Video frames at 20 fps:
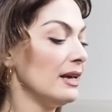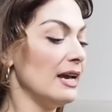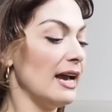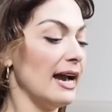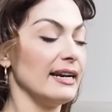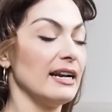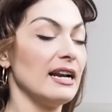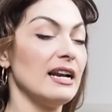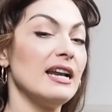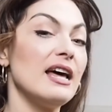
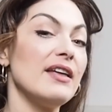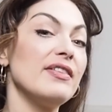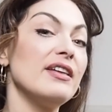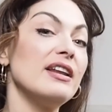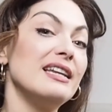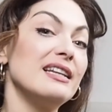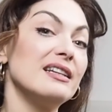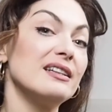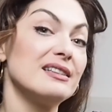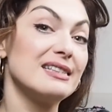And another
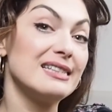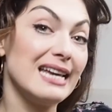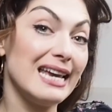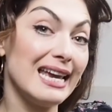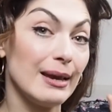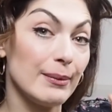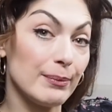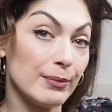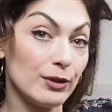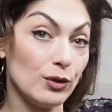little
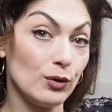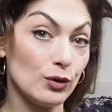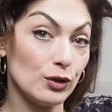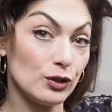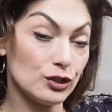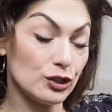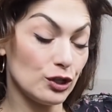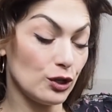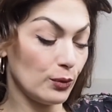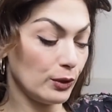tip that you can
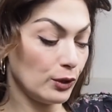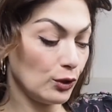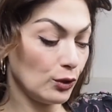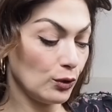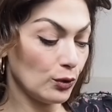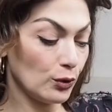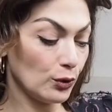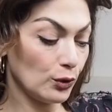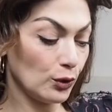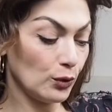do when
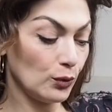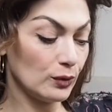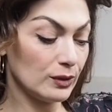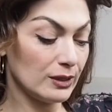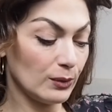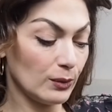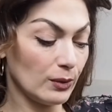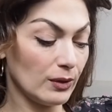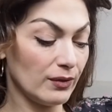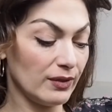you're
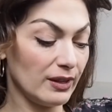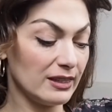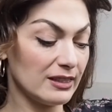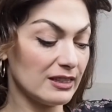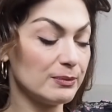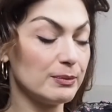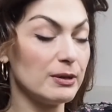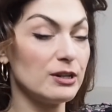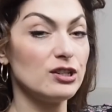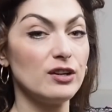using one of these,
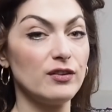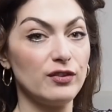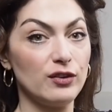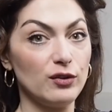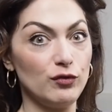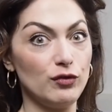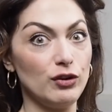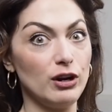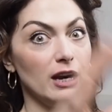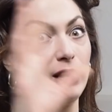especially if you
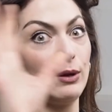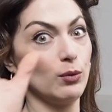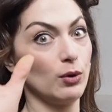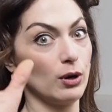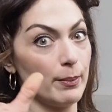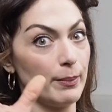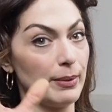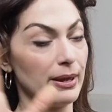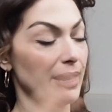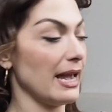really want
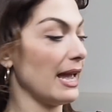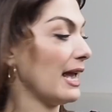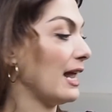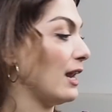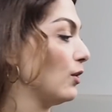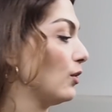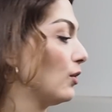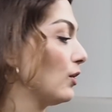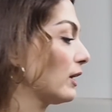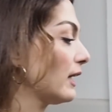a big hair
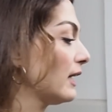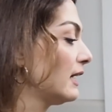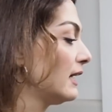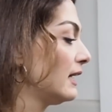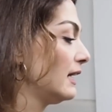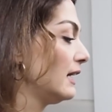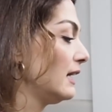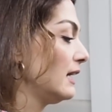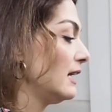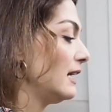look,
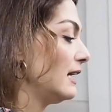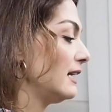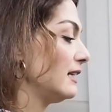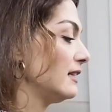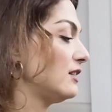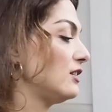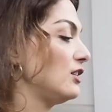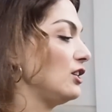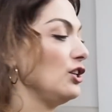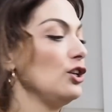
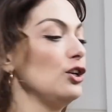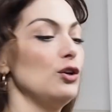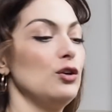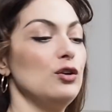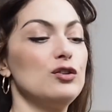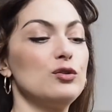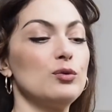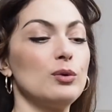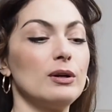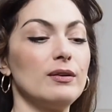is to
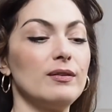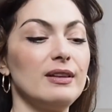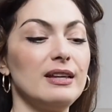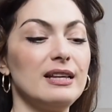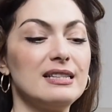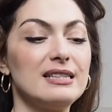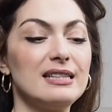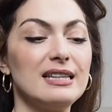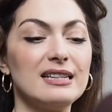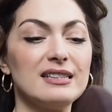use one of
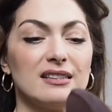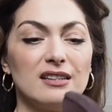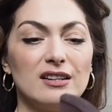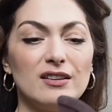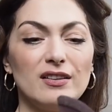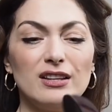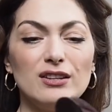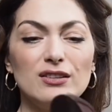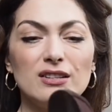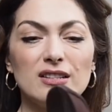these things, and I
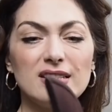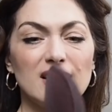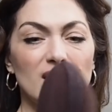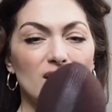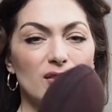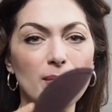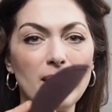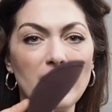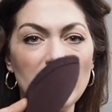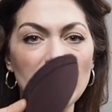used to sell
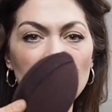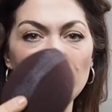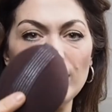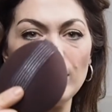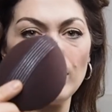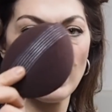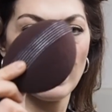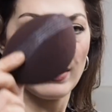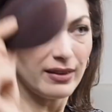them everywhere.